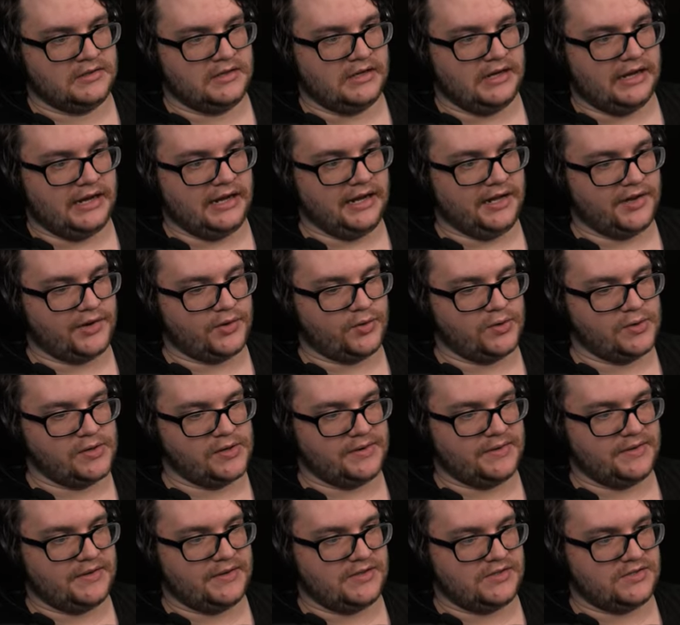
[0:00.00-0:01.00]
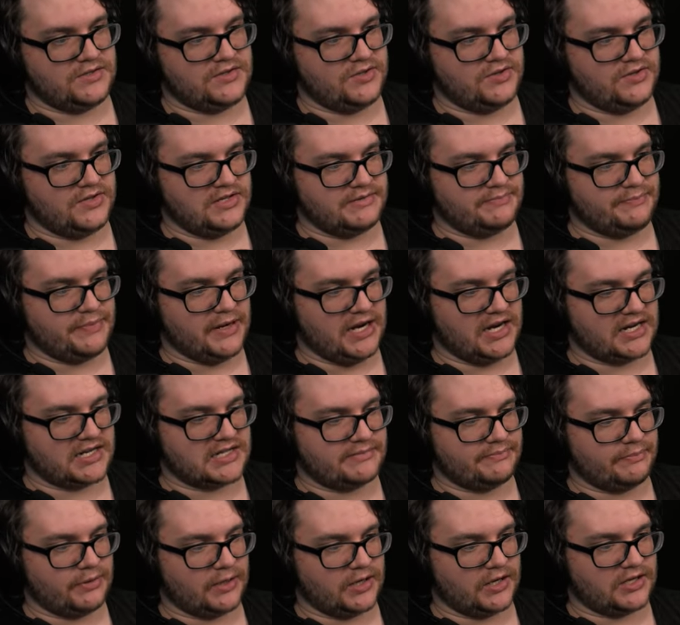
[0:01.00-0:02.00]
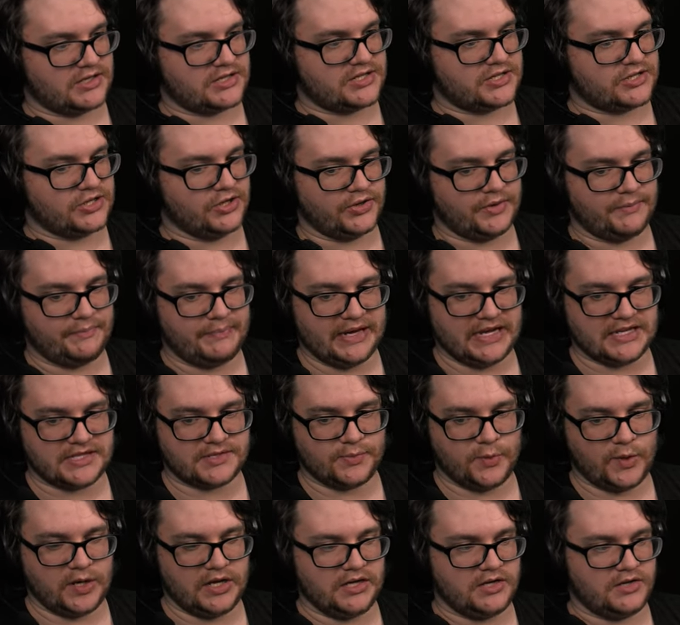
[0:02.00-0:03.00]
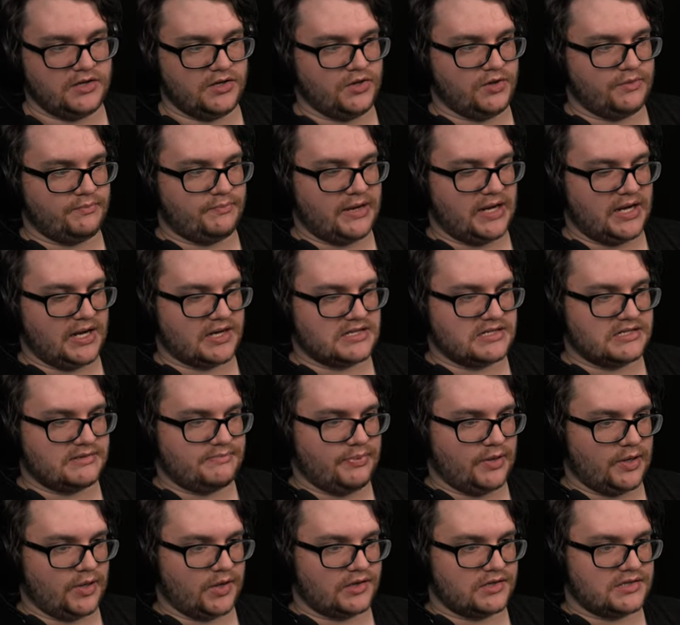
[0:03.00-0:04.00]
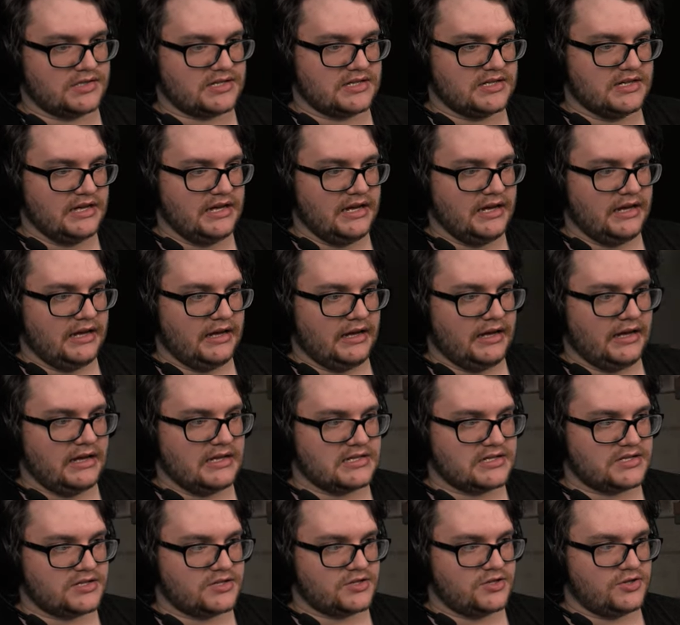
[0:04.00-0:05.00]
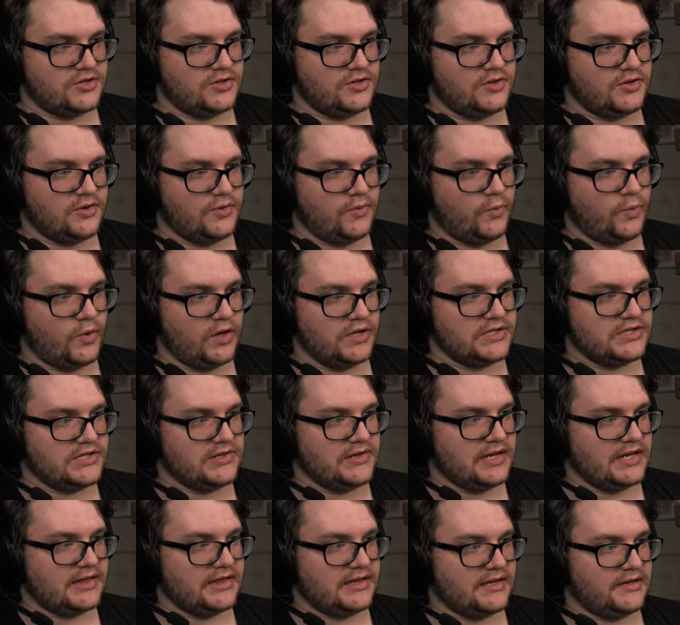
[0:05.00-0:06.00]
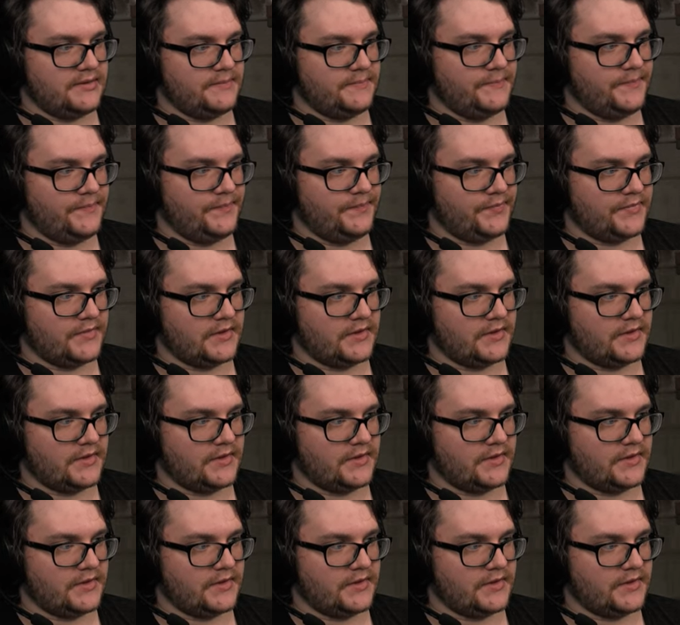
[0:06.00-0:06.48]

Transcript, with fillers: and you're going to do these box parts. So the best way to do the box parts is to, once you get them,